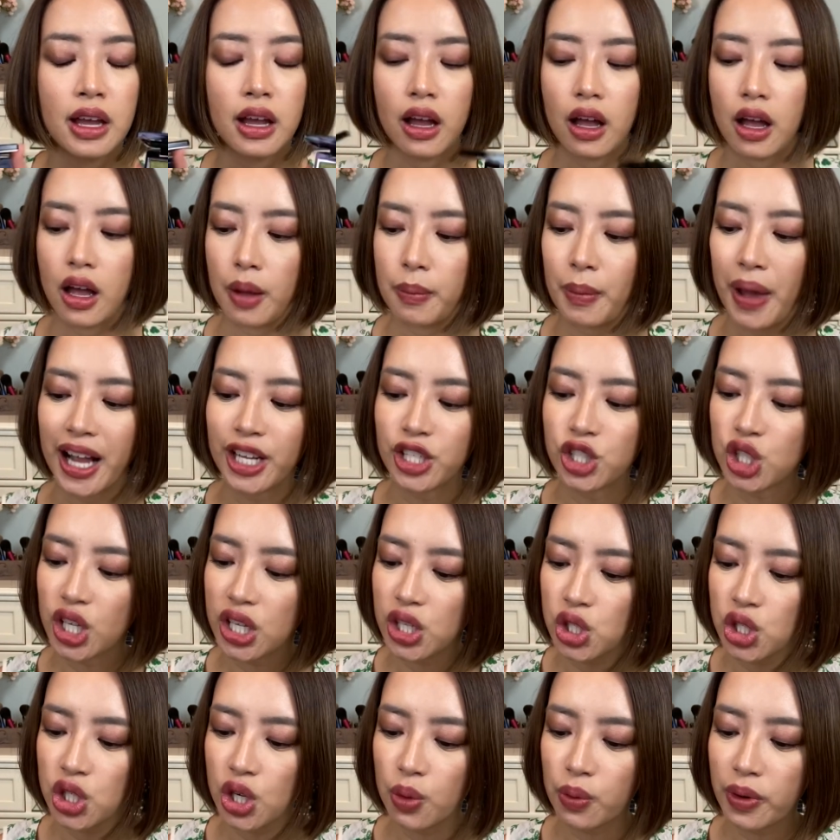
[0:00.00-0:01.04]
Um, I
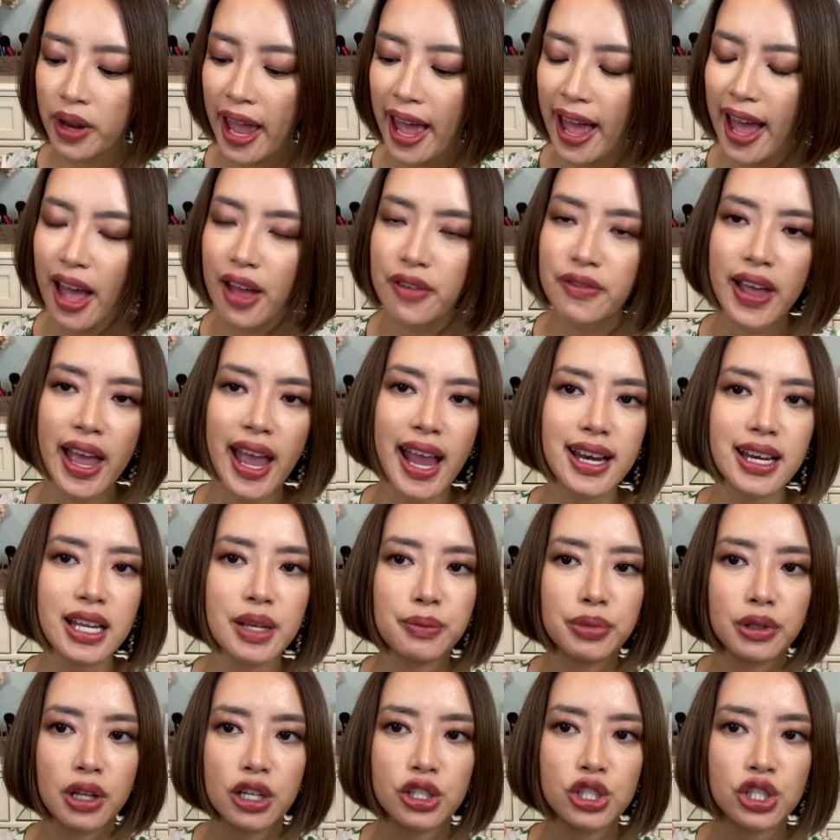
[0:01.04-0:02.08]
just don't have any
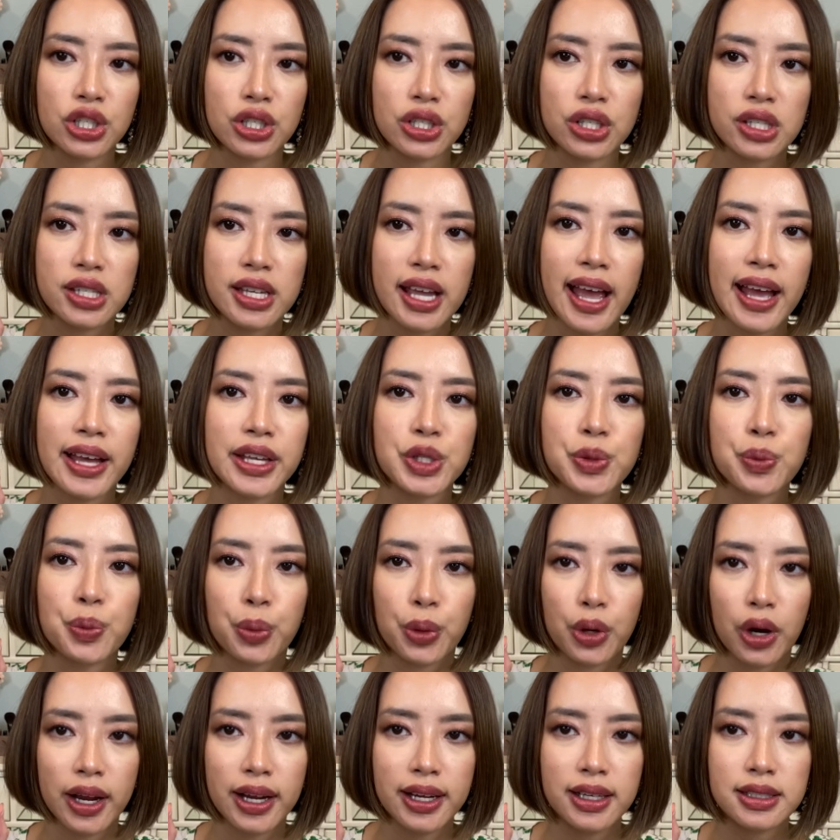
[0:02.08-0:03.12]
blushes as
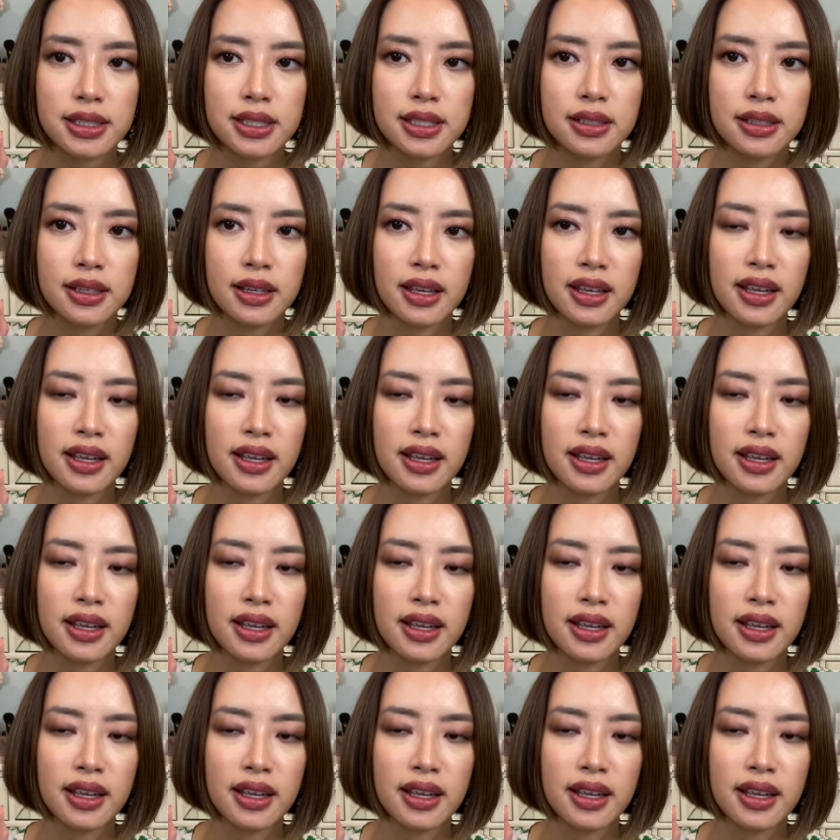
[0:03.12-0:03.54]
bright